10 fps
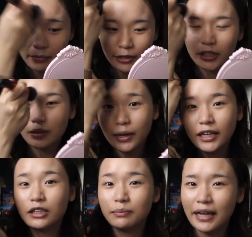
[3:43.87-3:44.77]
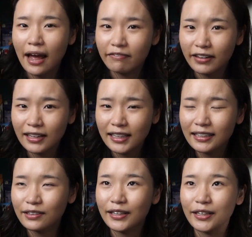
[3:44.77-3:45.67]
You just want it to be effortless
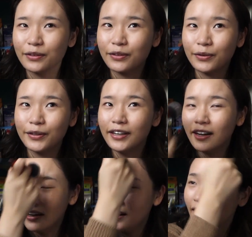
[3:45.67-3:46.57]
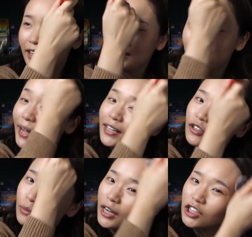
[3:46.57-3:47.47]
so that you don't spend
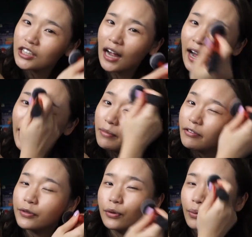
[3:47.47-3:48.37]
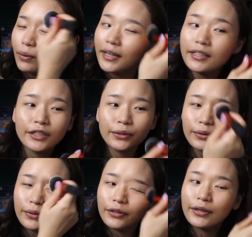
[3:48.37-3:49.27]
too much time if you don't want
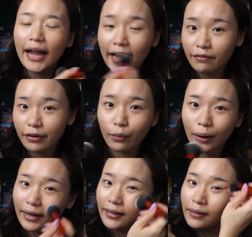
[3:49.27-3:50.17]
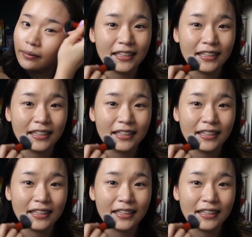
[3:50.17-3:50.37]
to. You can if you want.